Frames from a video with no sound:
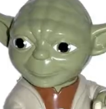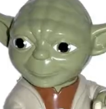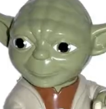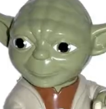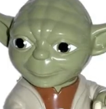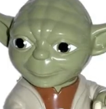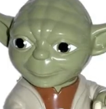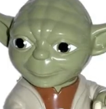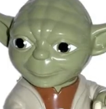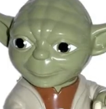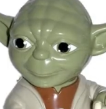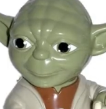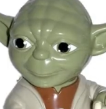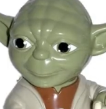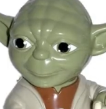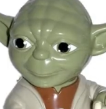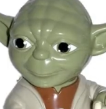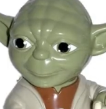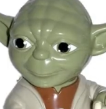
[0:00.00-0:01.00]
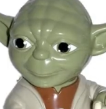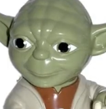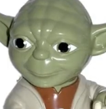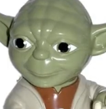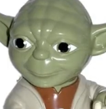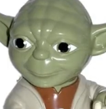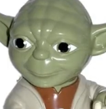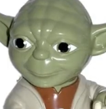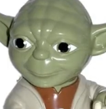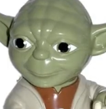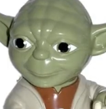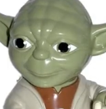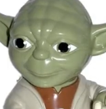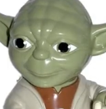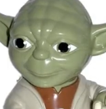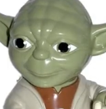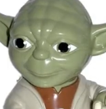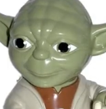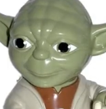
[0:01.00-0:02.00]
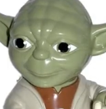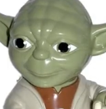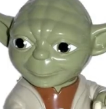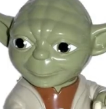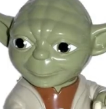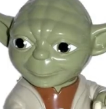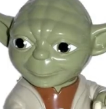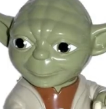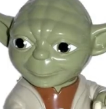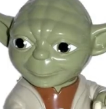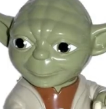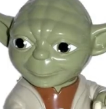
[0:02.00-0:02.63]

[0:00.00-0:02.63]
No one is speaking in this clip.